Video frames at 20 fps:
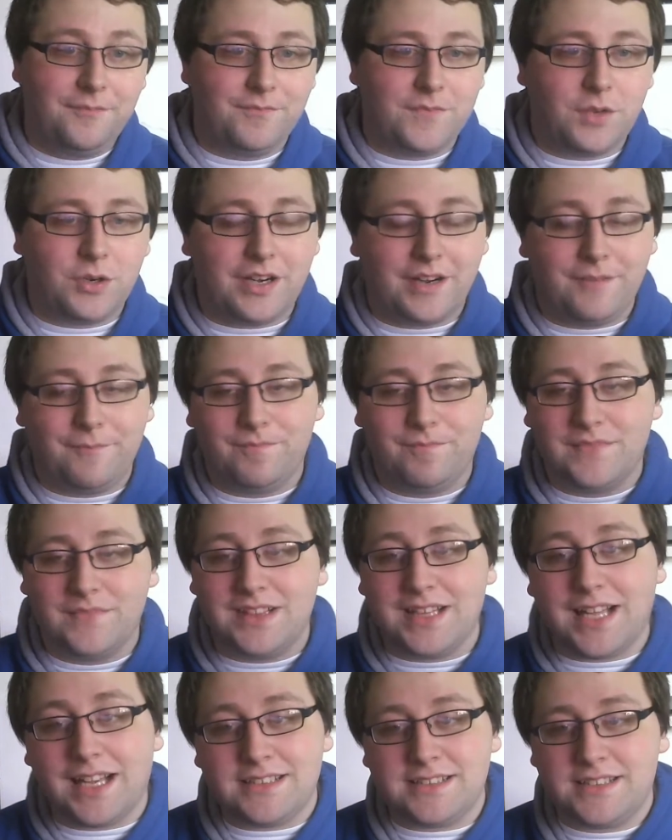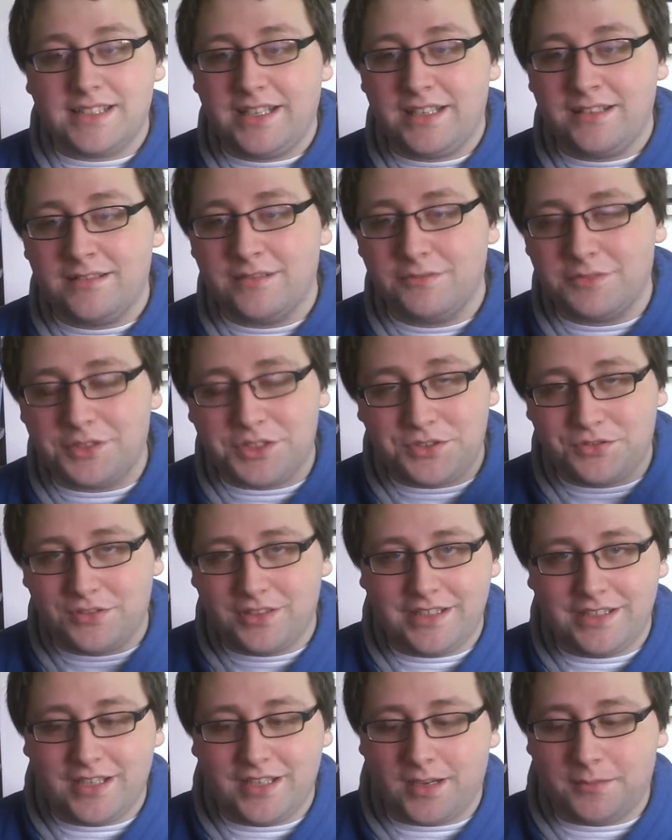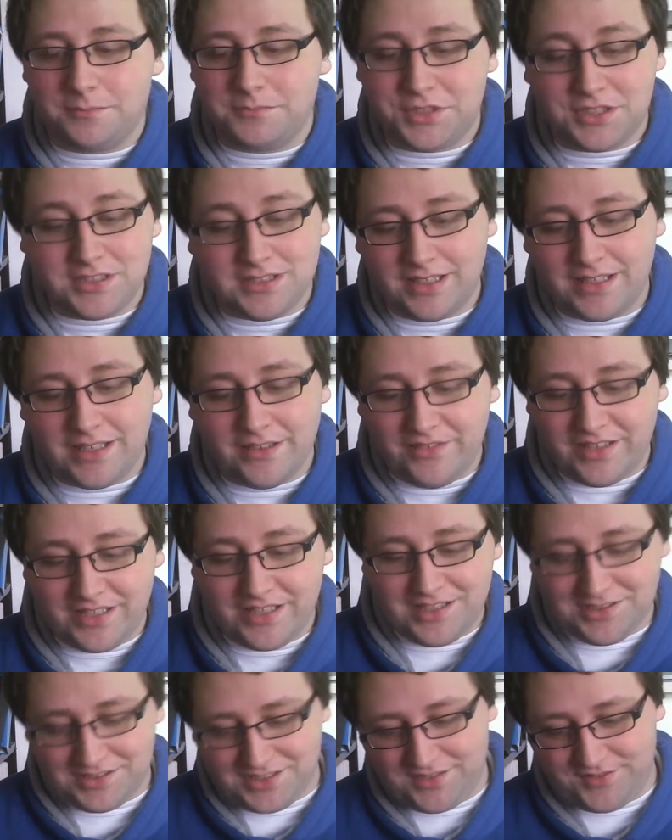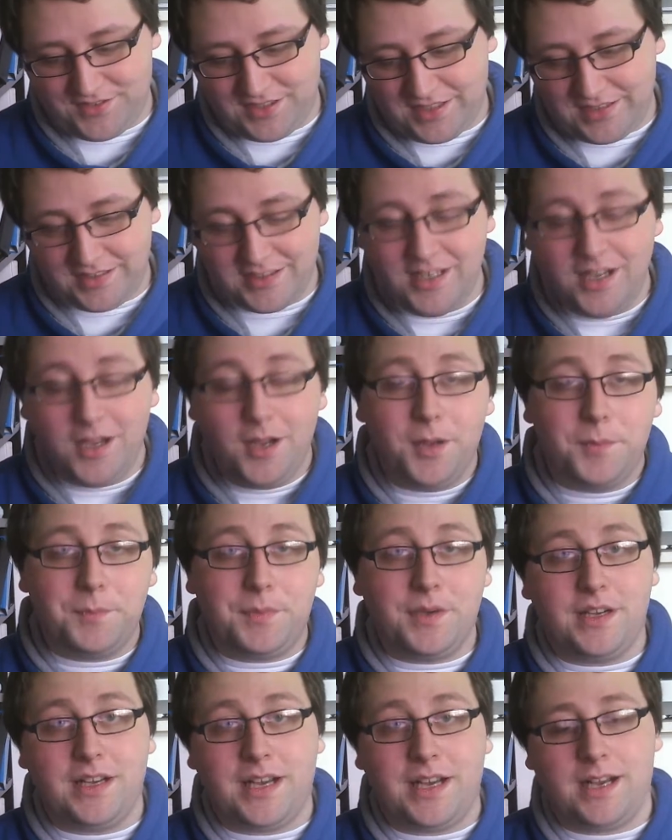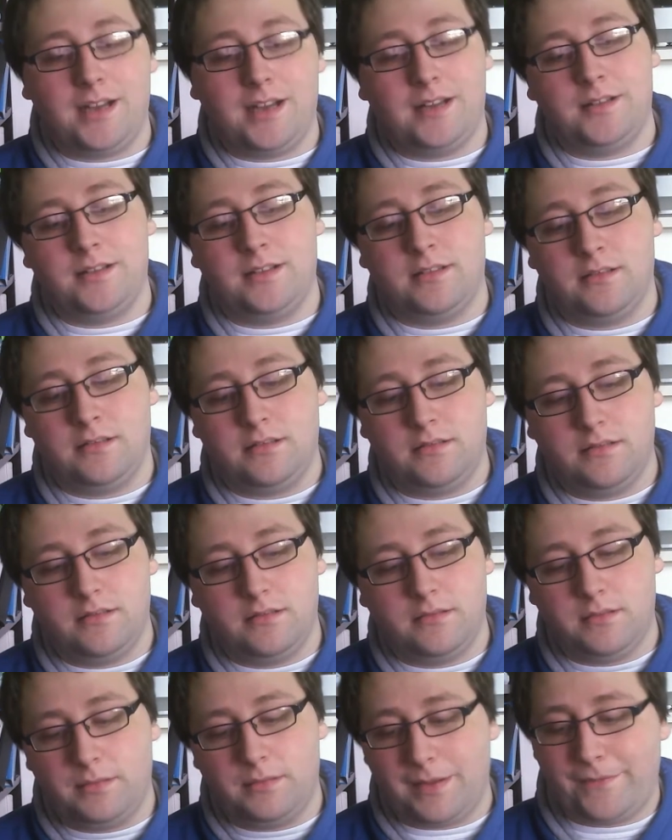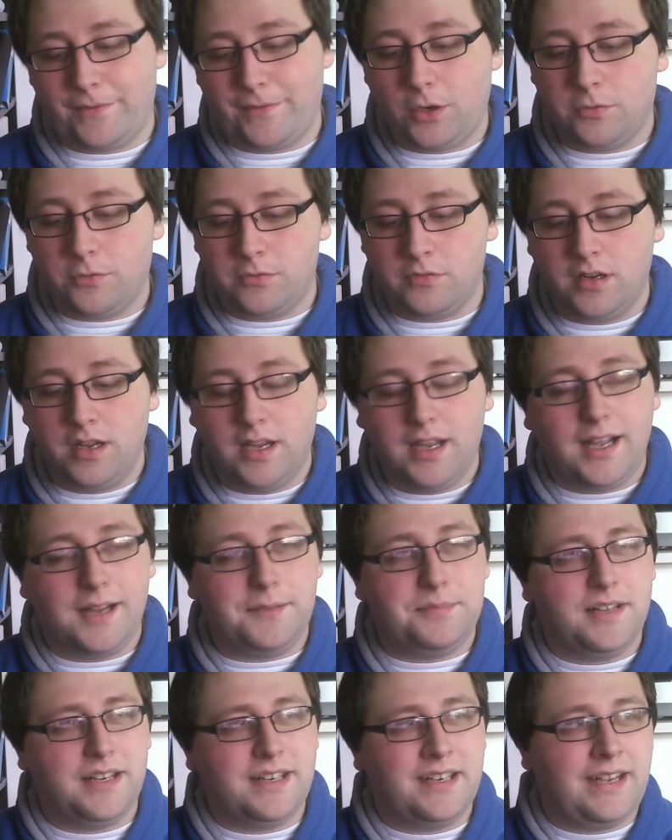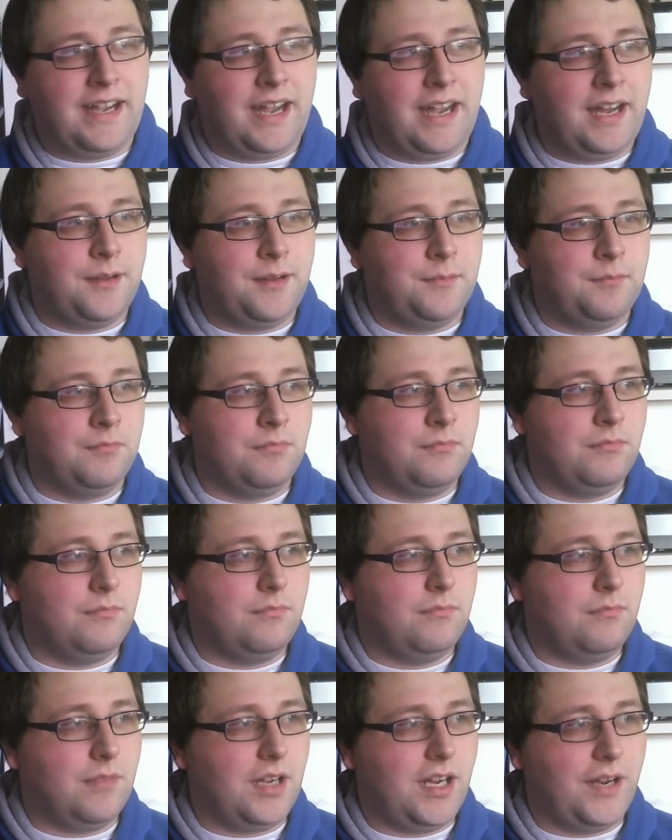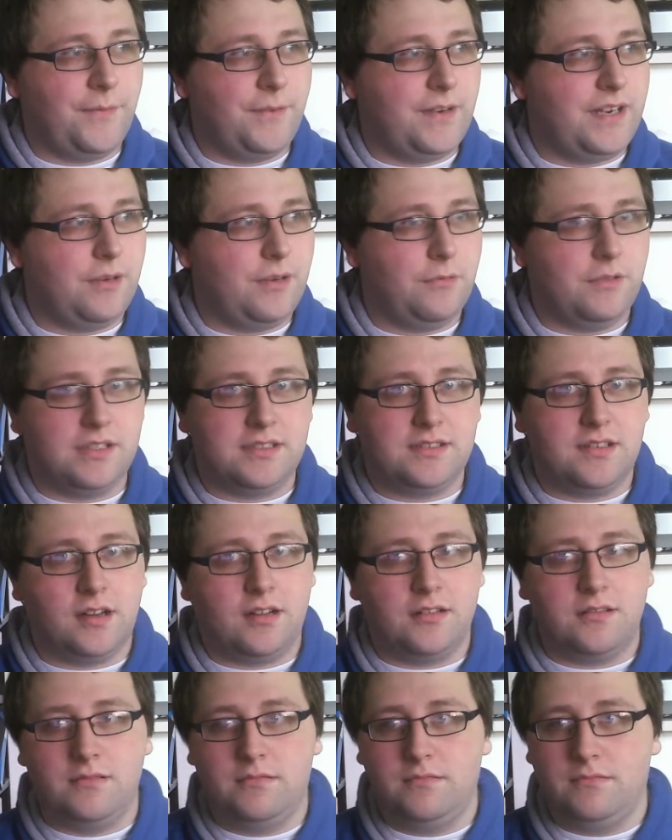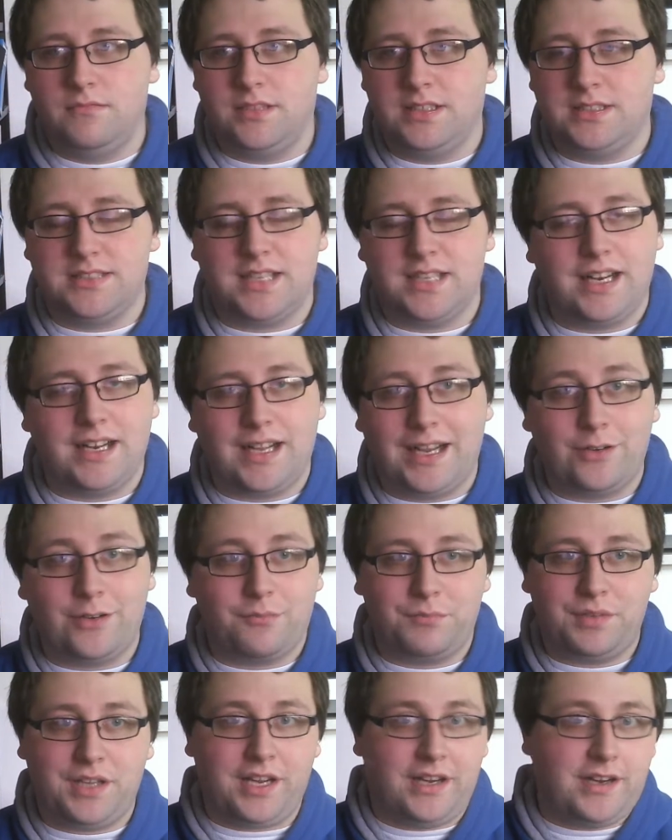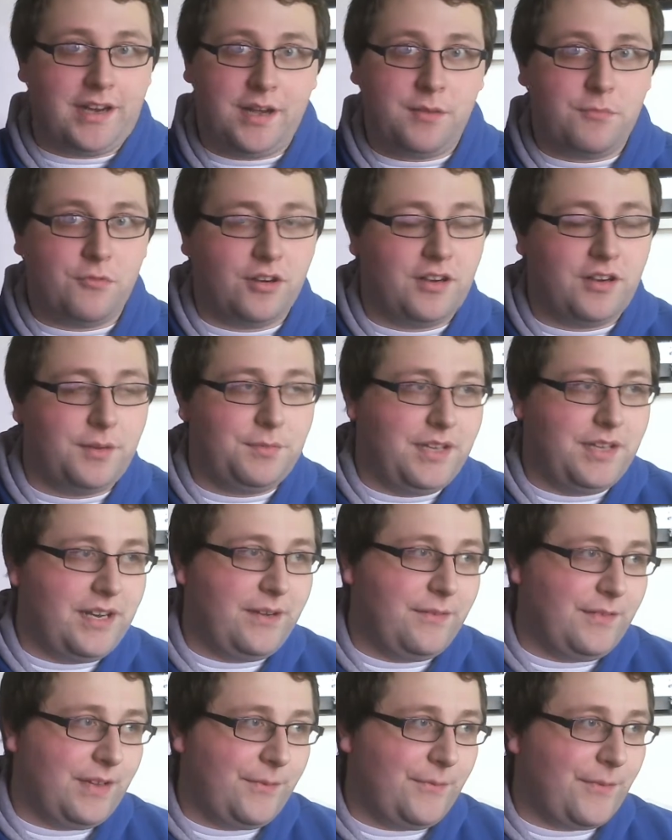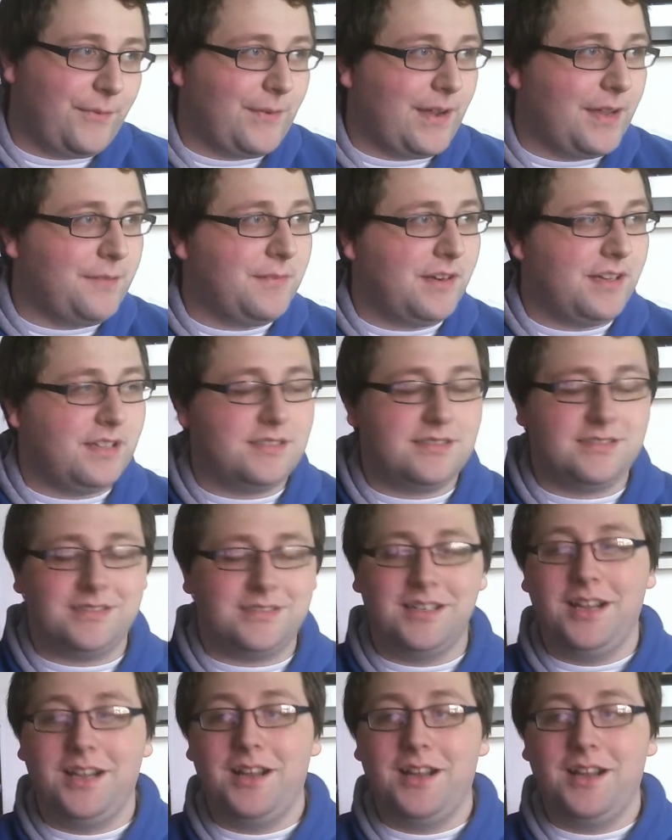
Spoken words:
Okay, last thing, which is really dumb, just like everything else I've said. But on my phone, I played a game, I forget what it's called. It's not, I don't play it anymore. I played it like for 5 minutes.